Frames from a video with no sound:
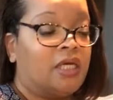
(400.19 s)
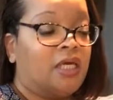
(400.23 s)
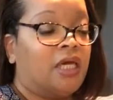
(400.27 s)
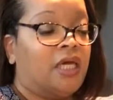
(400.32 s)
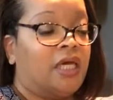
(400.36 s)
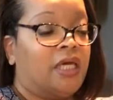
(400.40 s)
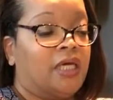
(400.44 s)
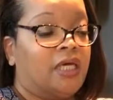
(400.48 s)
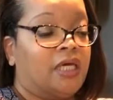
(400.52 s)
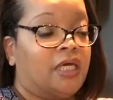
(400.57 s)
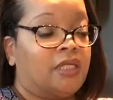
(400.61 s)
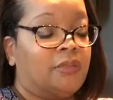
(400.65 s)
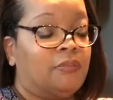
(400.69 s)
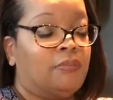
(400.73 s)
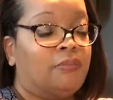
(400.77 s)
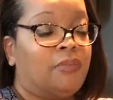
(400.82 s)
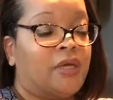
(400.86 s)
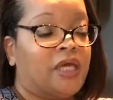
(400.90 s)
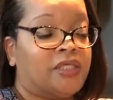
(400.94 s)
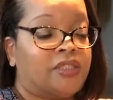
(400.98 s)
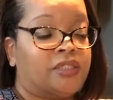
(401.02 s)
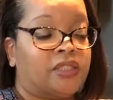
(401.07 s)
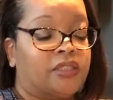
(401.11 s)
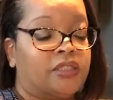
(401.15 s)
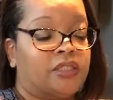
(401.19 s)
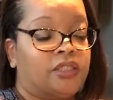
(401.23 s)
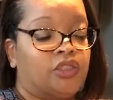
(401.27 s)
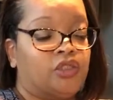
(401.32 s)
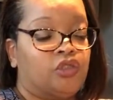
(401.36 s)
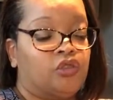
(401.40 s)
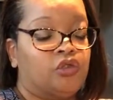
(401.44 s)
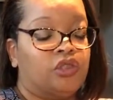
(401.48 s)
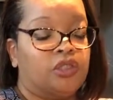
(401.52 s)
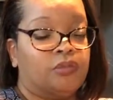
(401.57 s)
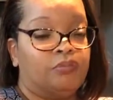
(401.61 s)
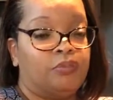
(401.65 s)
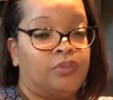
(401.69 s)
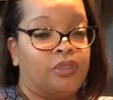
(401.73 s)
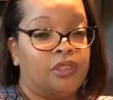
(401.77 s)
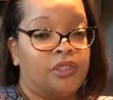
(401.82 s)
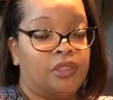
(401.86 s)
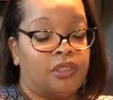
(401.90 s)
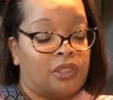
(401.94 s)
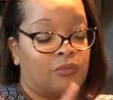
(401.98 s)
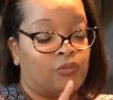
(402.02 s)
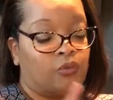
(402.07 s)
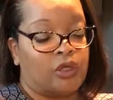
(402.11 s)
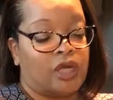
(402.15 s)
And basically, you can
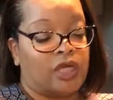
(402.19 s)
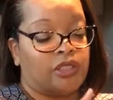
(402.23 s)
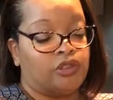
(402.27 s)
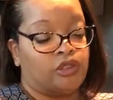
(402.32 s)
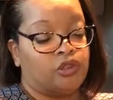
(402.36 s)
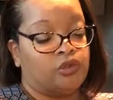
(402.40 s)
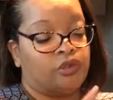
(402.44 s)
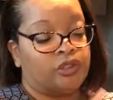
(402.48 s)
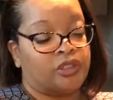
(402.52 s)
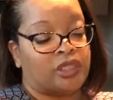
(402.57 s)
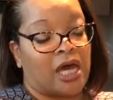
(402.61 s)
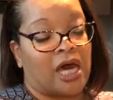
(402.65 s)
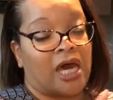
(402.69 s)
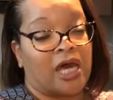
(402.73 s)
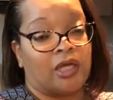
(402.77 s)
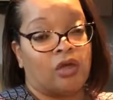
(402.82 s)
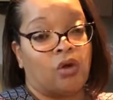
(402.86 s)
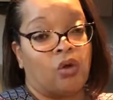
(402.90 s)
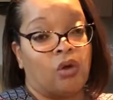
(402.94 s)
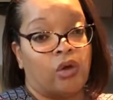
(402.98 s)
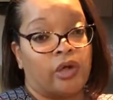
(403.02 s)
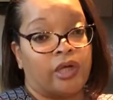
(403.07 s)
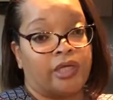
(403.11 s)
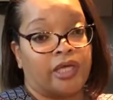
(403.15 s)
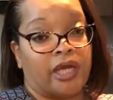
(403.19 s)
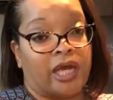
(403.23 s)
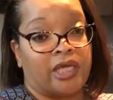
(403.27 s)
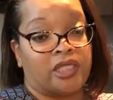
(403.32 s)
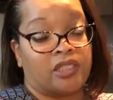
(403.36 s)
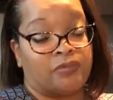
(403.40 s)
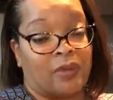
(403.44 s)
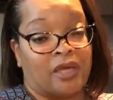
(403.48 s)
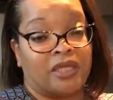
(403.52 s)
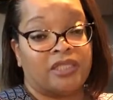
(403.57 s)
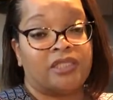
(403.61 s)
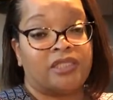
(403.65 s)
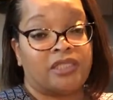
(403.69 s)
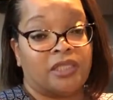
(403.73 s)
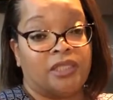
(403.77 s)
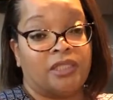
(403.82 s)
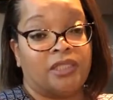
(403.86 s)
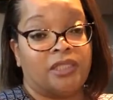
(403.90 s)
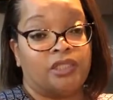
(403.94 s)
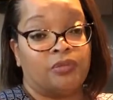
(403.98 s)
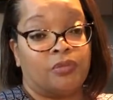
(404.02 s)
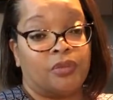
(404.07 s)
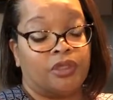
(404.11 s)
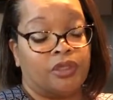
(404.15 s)
put, what I do is I organize my
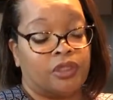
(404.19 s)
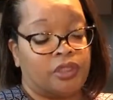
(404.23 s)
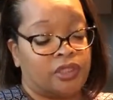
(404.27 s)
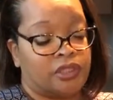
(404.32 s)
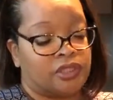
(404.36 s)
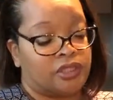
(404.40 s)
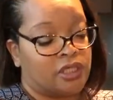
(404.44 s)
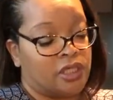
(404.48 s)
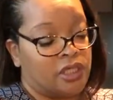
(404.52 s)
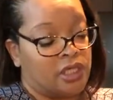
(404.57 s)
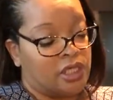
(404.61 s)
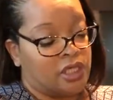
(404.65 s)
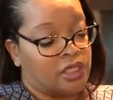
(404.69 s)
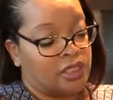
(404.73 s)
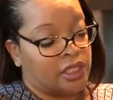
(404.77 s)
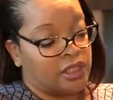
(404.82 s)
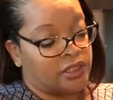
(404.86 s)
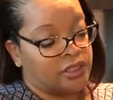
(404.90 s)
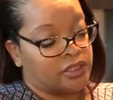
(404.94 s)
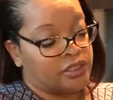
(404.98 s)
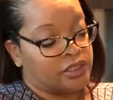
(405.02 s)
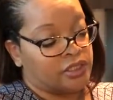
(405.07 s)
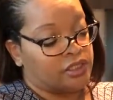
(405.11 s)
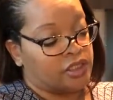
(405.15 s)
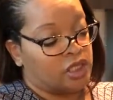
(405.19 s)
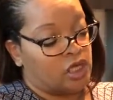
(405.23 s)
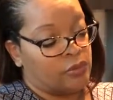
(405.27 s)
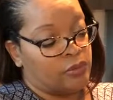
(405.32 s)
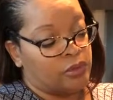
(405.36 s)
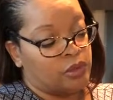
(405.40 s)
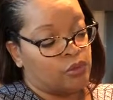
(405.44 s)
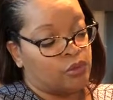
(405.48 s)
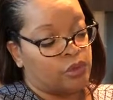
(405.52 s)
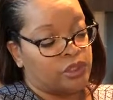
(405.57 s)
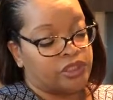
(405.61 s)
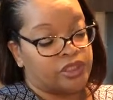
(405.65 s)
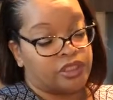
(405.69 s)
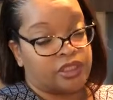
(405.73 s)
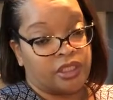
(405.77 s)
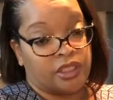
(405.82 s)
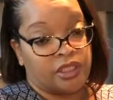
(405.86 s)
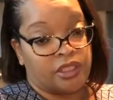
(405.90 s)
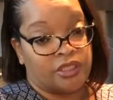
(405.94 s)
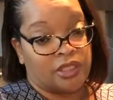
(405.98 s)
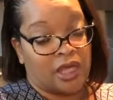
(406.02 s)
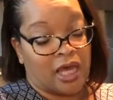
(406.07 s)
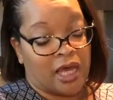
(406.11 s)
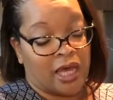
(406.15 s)
seeds with this. Like, this will tell me what
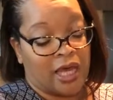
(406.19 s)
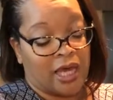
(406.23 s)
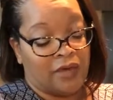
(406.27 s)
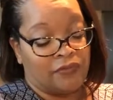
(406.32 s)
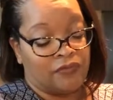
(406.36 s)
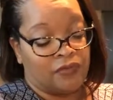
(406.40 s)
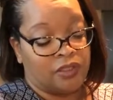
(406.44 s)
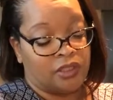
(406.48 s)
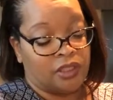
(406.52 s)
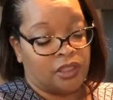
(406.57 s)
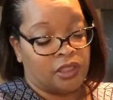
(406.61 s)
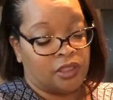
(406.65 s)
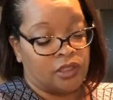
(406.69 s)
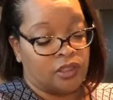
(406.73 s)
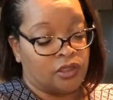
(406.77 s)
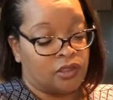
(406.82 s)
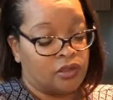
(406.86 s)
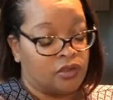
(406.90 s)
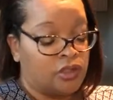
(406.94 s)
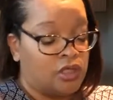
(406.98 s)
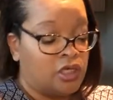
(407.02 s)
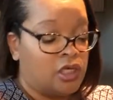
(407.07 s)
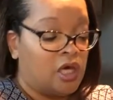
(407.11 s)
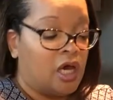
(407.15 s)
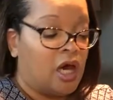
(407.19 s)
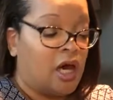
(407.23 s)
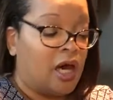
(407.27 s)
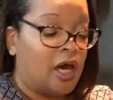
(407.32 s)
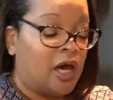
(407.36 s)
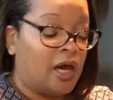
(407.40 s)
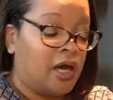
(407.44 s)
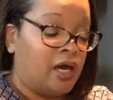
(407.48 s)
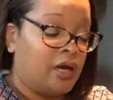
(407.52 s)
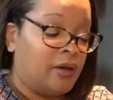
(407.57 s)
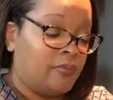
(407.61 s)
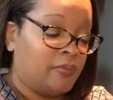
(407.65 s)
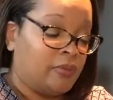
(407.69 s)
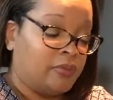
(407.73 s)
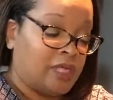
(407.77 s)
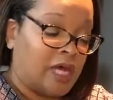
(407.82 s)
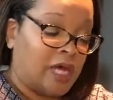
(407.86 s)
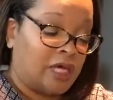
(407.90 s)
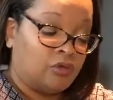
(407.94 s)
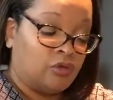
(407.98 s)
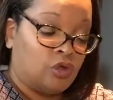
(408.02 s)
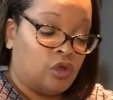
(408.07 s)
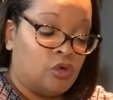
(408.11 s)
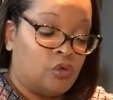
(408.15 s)
seeds I have in there.
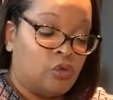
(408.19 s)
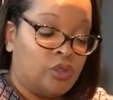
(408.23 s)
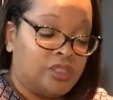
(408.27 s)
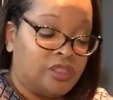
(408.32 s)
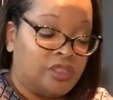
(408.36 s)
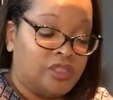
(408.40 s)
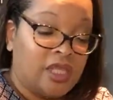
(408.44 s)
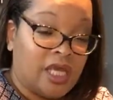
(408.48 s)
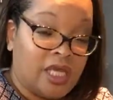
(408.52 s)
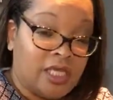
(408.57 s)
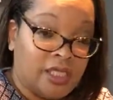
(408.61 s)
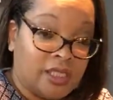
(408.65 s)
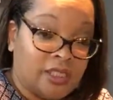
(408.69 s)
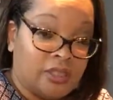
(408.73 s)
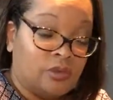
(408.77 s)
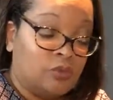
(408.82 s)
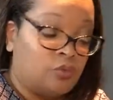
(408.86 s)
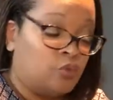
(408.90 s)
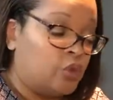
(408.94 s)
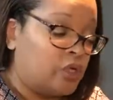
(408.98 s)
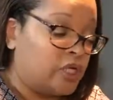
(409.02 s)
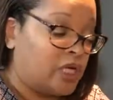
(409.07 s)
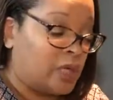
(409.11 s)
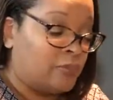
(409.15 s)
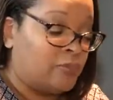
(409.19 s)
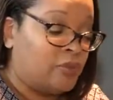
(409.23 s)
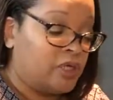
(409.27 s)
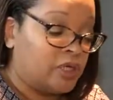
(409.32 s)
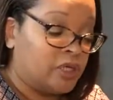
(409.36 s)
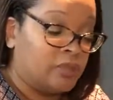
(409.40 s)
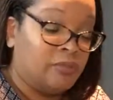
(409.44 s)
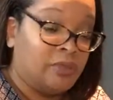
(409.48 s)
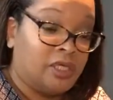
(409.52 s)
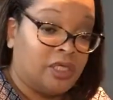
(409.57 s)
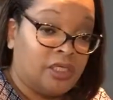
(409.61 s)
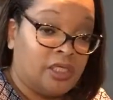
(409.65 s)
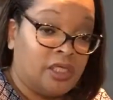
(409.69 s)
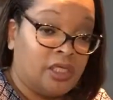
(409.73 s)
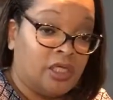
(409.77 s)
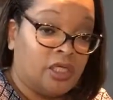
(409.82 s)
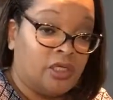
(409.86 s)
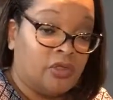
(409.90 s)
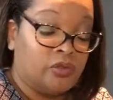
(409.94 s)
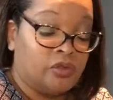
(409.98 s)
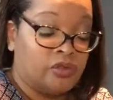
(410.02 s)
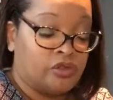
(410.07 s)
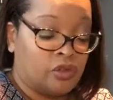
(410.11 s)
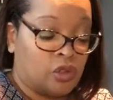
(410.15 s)
I'll know what date, when I put them in
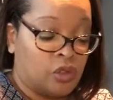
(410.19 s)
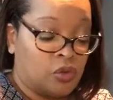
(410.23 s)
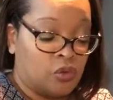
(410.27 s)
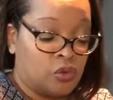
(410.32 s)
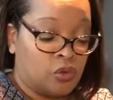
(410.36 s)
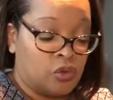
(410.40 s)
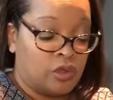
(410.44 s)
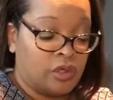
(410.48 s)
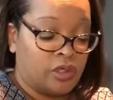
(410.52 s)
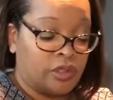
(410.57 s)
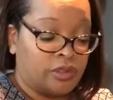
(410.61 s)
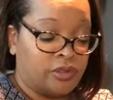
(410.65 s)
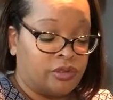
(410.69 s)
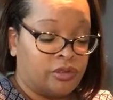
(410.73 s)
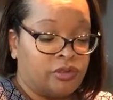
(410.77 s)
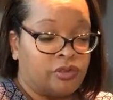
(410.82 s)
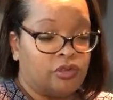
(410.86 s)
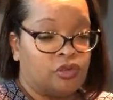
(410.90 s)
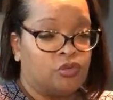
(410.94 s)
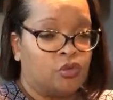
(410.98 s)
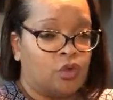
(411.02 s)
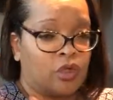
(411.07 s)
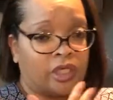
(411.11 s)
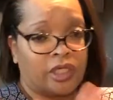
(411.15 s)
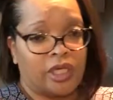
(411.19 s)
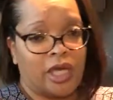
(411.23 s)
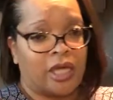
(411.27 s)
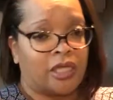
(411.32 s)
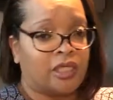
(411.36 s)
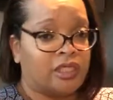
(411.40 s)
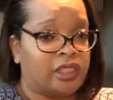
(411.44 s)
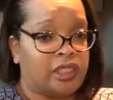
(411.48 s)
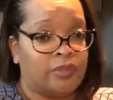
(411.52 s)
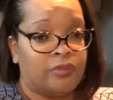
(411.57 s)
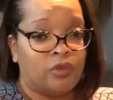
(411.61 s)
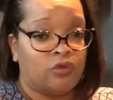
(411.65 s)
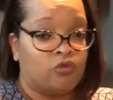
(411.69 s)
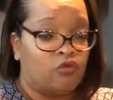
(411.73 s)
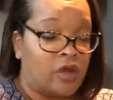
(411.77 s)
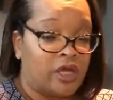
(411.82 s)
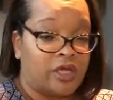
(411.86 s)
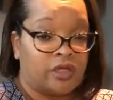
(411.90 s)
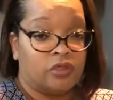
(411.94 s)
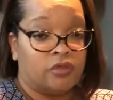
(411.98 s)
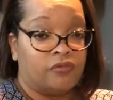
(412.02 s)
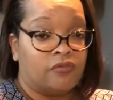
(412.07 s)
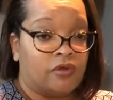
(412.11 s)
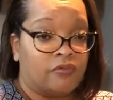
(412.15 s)
there, and so on. You do want to kind of keep a
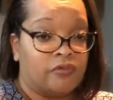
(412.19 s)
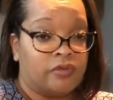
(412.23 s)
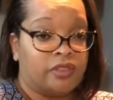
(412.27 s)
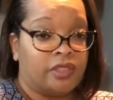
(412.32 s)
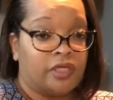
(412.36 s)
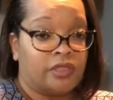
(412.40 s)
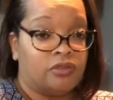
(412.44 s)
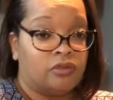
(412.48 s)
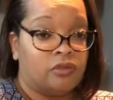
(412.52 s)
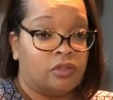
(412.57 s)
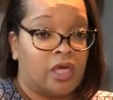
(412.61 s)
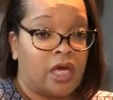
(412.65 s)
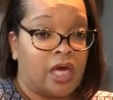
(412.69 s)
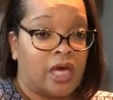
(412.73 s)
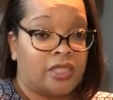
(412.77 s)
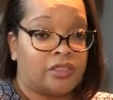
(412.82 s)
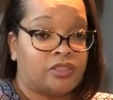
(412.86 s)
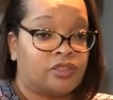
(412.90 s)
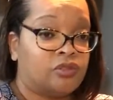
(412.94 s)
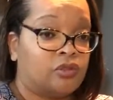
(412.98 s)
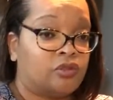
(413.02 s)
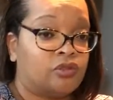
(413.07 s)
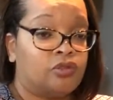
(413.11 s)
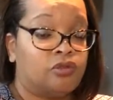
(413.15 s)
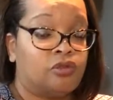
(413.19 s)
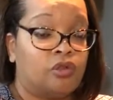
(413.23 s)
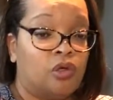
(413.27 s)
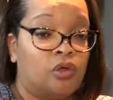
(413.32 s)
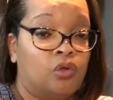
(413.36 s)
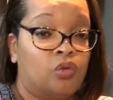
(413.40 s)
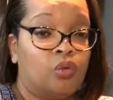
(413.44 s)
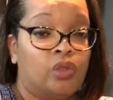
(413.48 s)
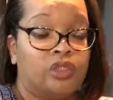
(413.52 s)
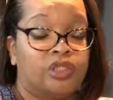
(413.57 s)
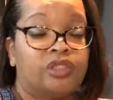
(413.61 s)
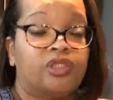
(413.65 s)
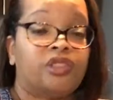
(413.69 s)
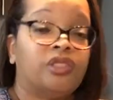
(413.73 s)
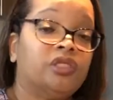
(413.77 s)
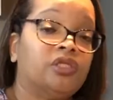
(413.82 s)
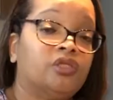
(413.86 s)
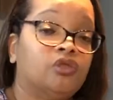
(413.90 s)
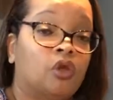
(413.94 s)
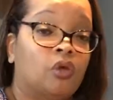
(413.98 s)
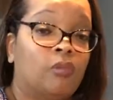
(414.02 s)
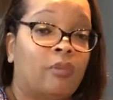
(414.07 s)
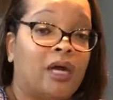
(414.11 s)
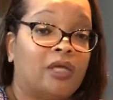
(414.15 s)
record of everything you got, so you know when
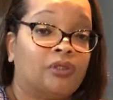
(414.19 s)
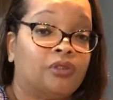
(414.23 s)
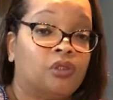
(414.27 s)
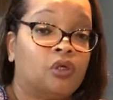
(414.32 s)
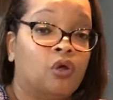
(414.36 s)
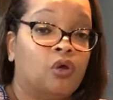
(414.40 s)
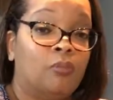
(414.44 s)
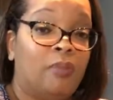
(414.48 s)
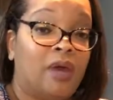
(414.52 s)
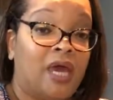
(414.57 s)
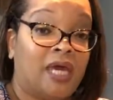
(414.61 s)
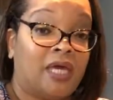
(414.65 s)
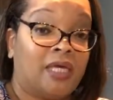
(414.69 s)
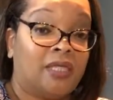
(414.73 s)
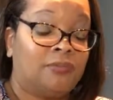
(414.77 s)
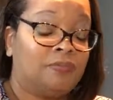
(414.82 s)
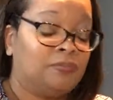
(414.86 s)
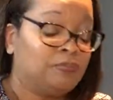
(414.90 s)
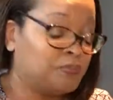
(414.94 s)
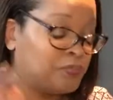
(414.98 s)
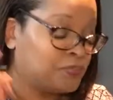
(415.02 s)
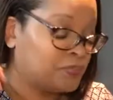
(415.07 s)
seeds are about to go bad.